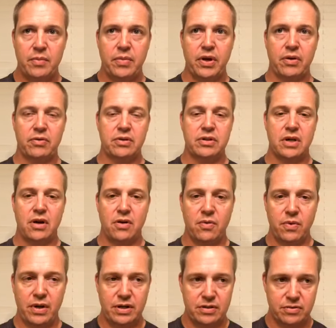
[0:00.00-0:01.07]
Penalties
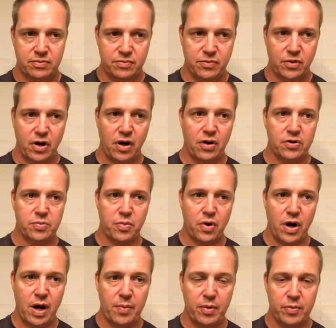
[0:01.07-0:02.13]
always cause
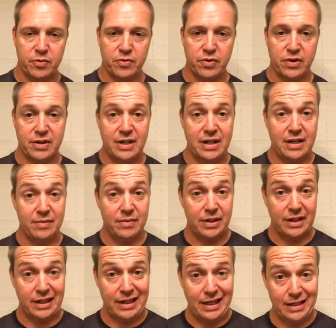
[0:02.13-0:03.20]
problems for the team
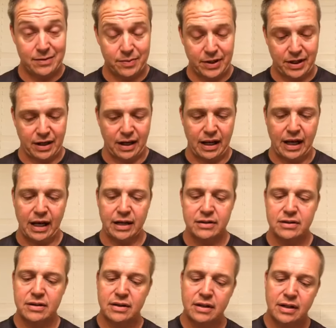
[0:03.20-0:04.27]
that gets
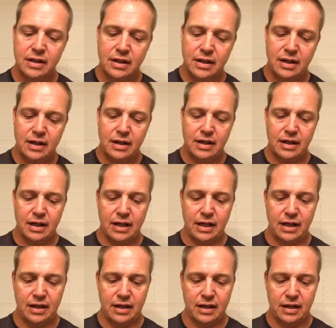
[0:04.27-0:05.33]
penalized.
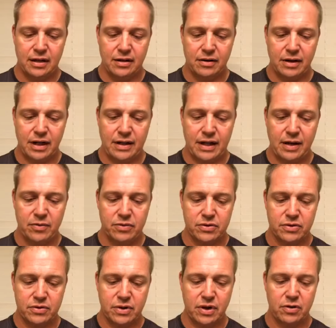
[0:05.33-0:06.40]
And that
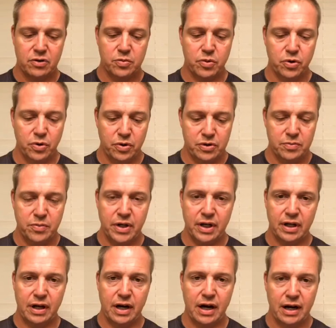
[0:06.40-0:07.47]
was Coach Pruitt's
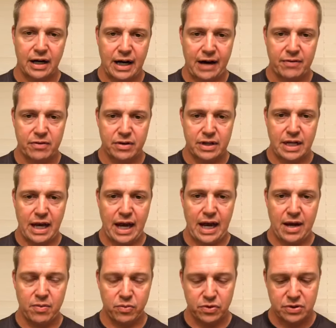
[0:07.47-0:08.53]
big knock after the
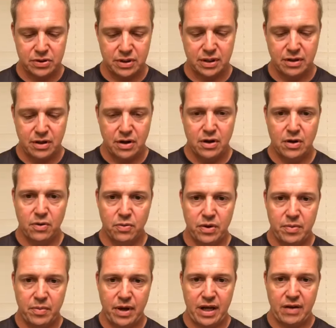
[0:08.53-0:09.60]
game, was that we
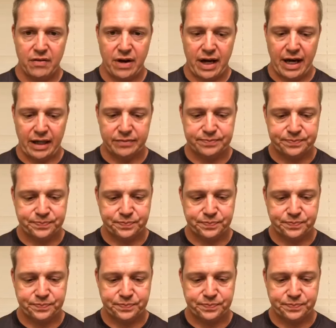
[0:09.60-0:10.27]
may have had